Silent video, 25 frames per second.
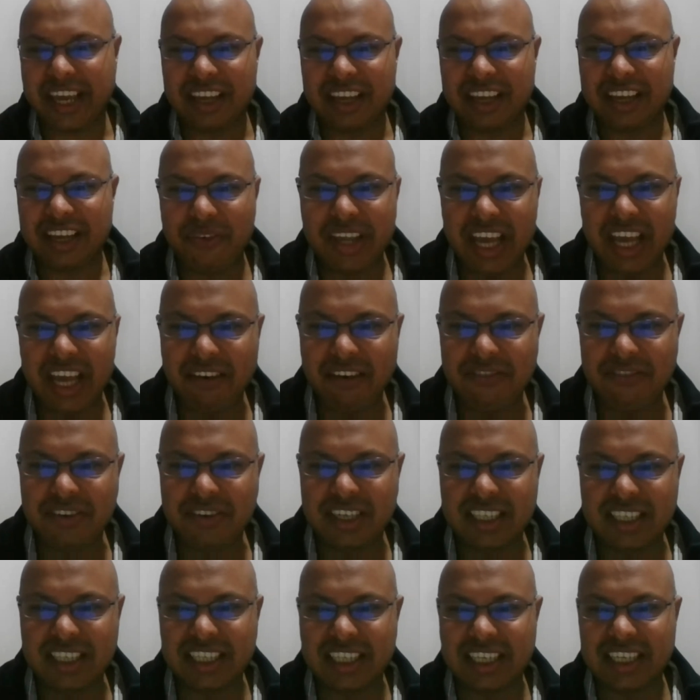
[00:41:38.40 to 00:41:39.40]
we have,
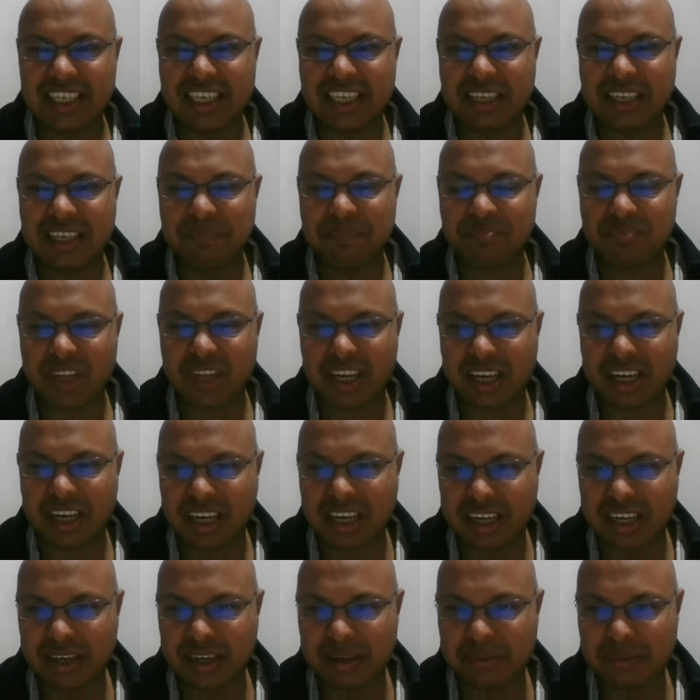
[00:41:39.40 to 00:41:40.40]

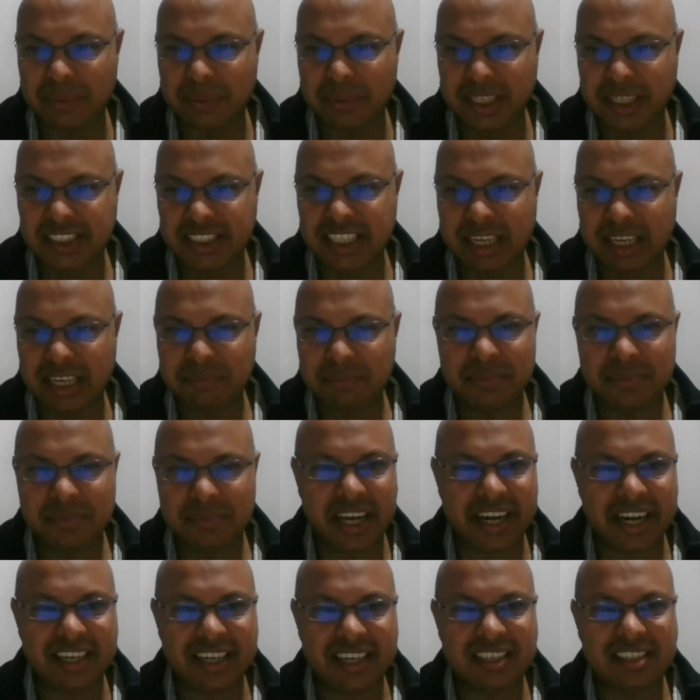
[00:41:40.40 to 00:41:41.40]
by the time
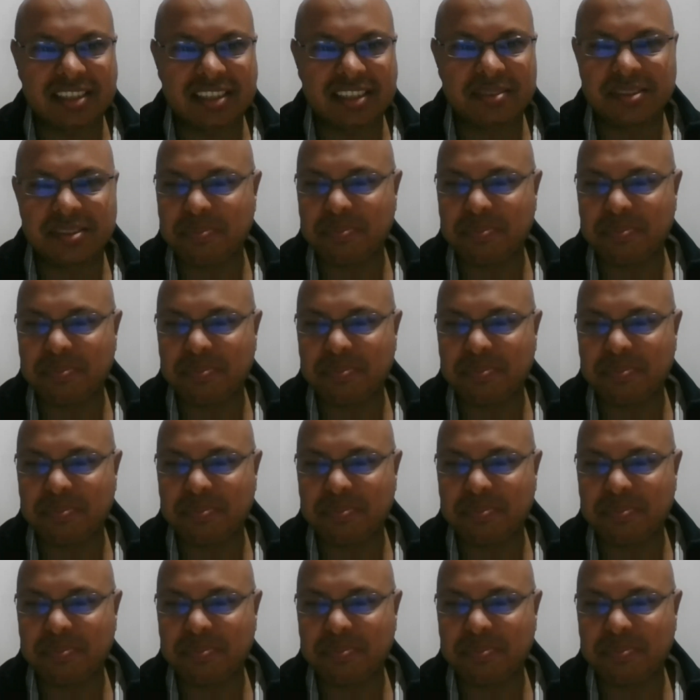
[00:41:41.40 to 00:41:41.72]
Aaron